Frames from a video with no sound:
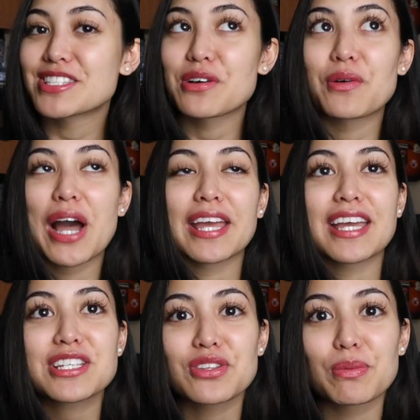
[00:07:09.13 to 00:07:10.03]
So I
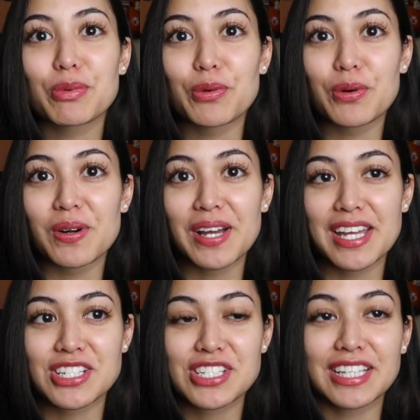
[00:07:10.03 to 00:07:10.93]
get to the pool
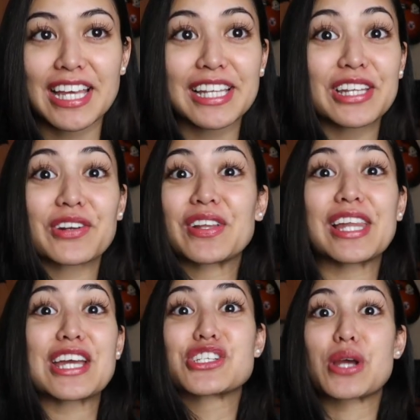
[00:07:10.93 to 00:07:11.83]
and she like literally
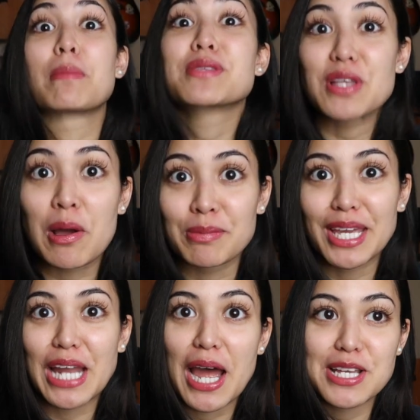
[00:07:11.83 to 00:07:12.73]
like jumps on
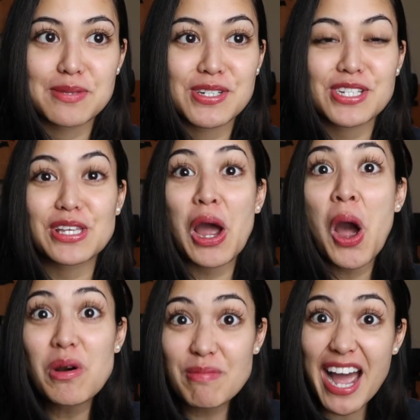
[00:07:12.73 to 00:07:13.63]
me and hugs me. She's like,
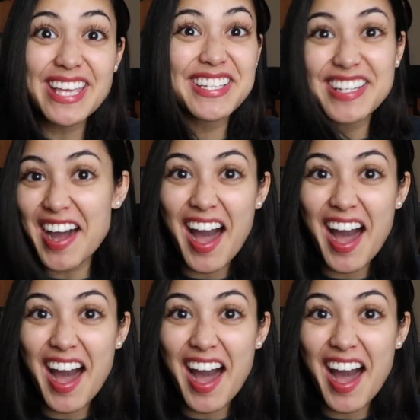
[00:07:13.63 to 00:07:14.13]
oh my